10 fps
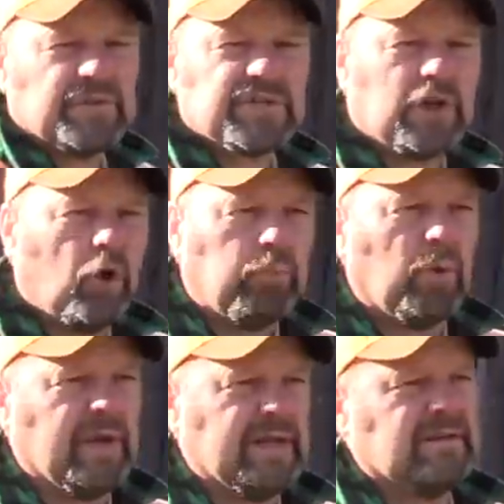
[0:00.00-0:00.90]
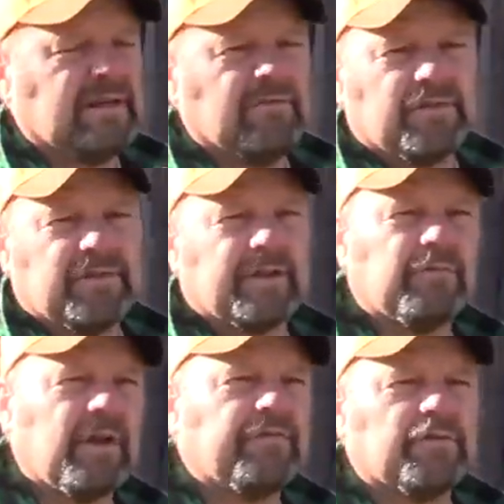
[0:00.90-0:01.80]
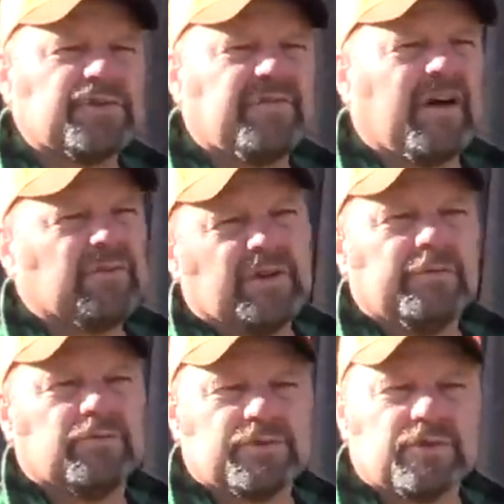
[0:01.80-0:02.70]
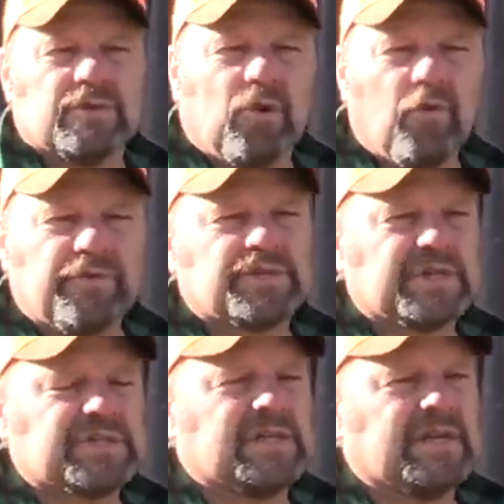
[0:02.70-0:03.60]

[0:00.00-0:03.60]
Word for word: the skull plate and everything when I first found it. It was over 60